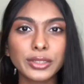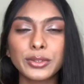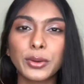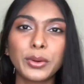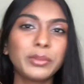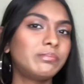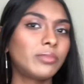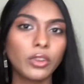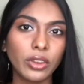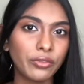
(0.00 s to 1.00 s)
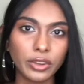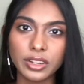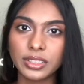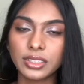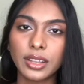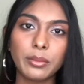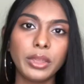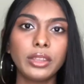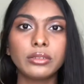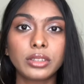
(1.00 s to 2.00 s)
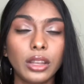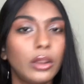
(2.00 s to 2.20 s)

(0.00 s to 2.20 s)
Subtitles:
So definitely it's gonna make your skin